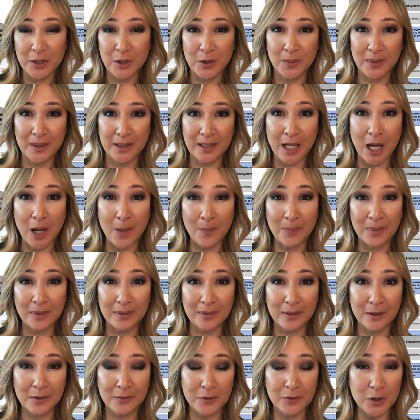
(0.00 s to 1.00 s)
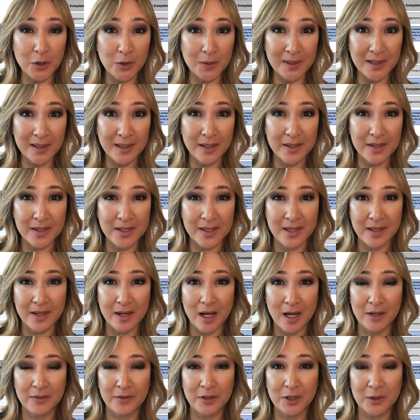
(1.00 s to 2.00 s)
you a couple of units that
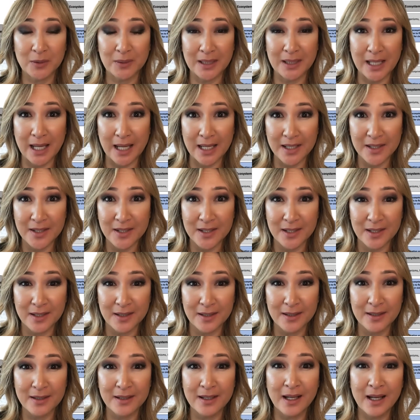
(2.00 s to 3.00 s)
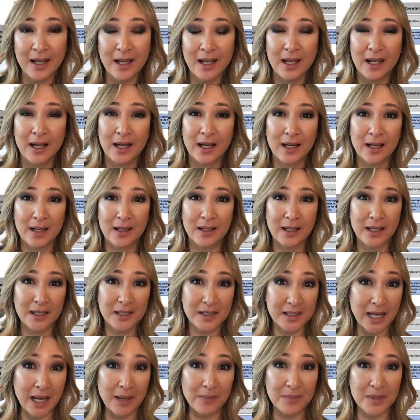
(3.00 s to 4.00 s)
I've created, uh,
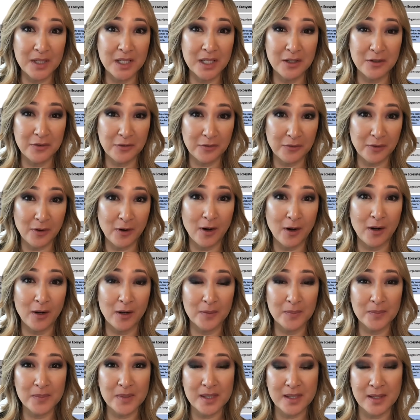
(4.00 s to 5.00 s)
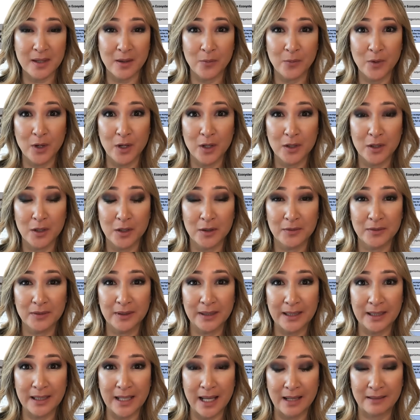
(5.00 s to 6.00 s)
adapted from the work of
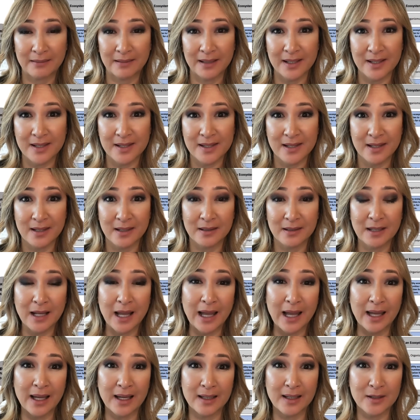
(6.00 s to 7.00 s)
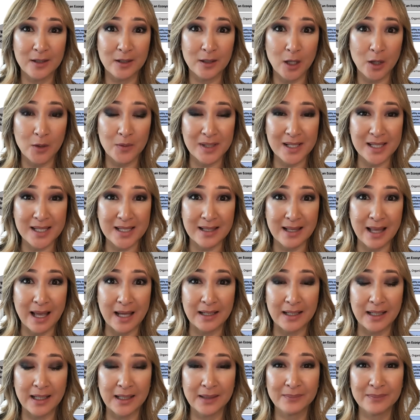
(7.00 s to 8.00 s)
Lynn Erickson and Lois
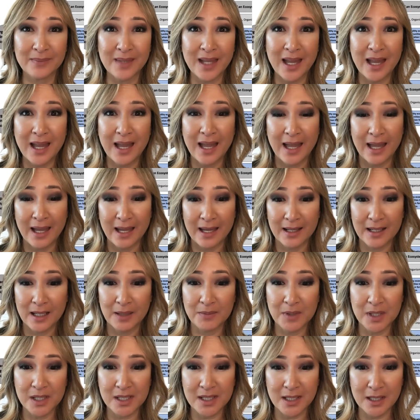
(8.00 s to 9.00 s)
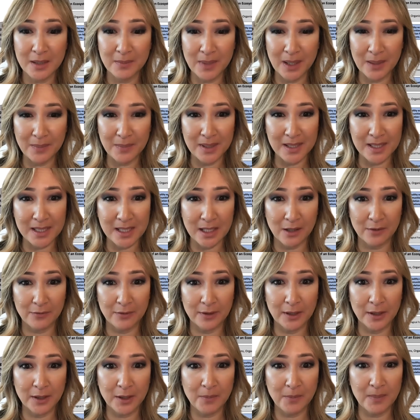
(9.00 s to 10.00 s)
Lanning. And I'm just going to make myself a
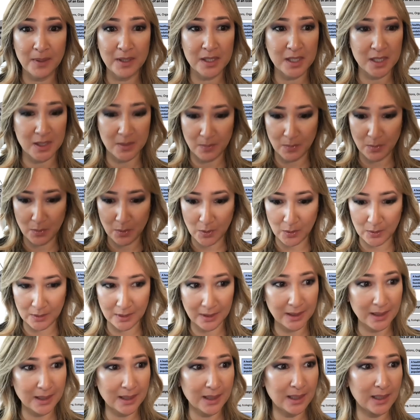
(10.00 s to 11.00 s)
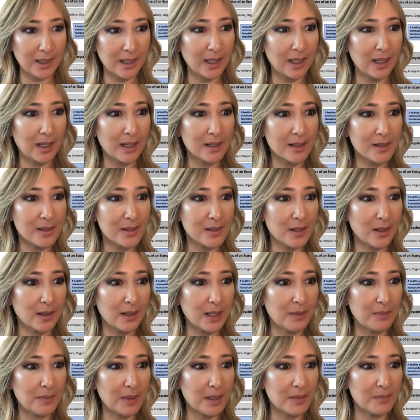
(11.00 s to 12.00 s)
little bit smaller here. So
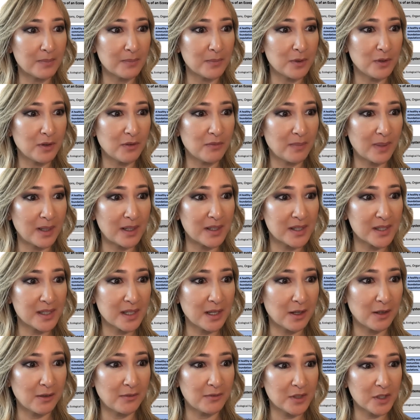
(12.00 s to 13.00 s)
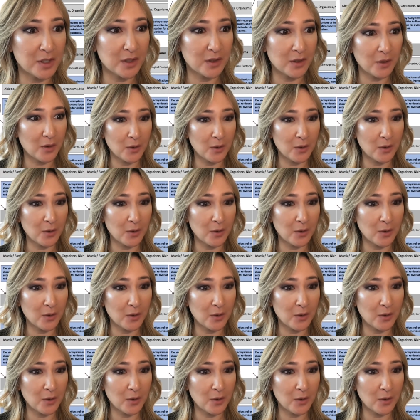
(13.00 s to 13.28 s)
let me move myself to the